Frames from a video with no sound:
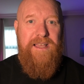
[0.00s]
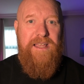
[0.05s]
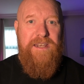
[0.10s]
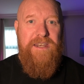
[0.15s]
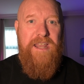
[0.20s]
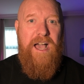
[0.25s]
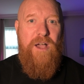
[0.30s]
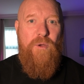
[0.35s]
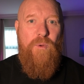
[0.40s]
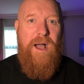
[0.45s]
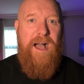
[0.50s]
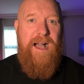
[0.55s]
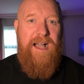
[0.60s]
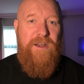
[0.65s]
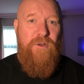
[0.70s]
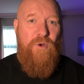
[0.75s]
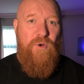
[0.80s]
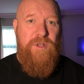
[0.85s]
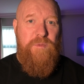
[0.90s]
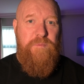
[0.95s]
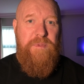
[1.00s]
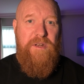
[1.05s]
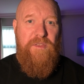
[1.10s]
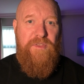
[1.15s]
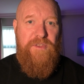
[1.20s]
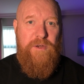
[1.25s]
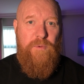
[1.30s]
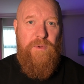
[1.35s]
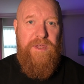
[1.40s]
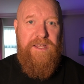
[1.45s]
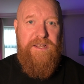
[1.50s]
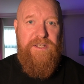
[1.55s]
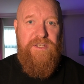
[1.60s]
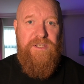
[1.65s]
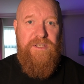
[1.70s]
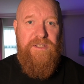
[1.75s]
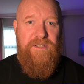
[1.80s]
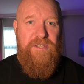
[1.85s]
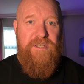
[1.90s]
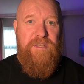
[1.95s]
Now, I know it's been 3 weeks
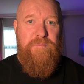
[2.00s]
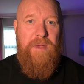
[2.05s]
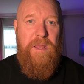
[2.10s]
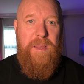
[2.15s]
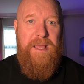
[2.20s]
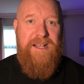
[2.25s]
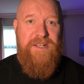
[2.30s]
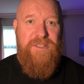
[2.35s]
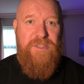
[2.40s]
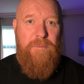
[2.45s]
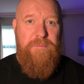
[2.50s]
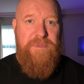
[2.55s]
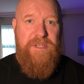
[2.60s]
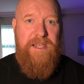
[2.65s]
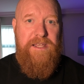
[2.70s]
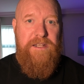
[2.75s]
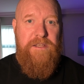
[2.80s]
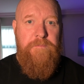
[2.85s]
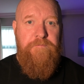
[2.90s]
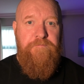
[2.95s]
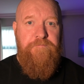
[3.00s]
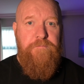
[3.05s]
since my last update,